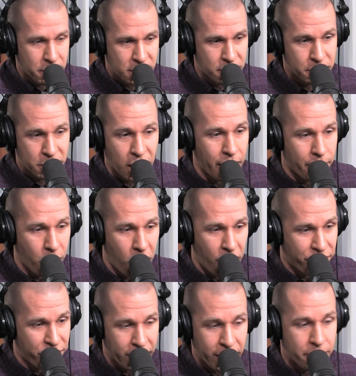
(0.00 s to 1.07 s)
some time
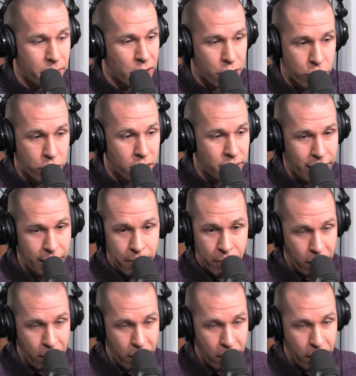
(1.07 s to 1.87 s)
off, it can be a good thing.